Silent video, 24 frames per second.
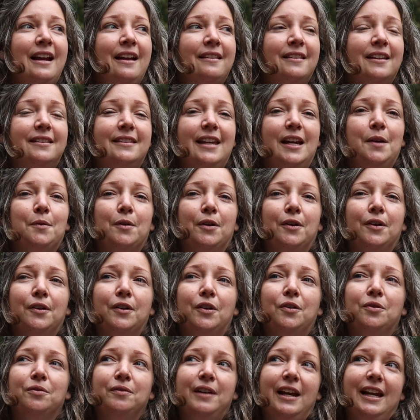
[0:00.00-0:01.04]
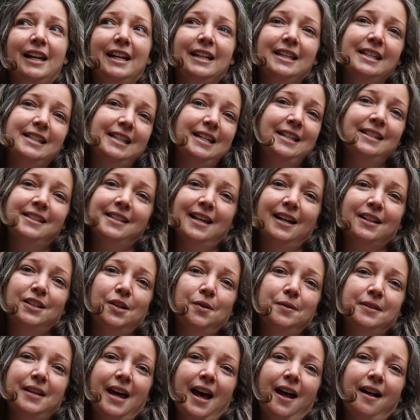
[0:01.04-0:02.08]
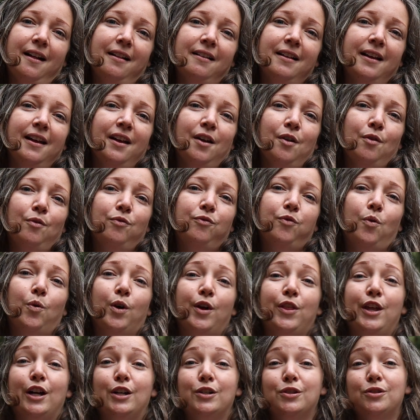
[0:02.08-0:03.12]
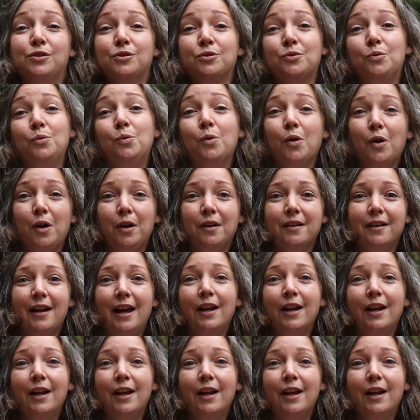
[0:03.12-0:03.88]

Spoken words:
that they were creating this insect hotel for their school.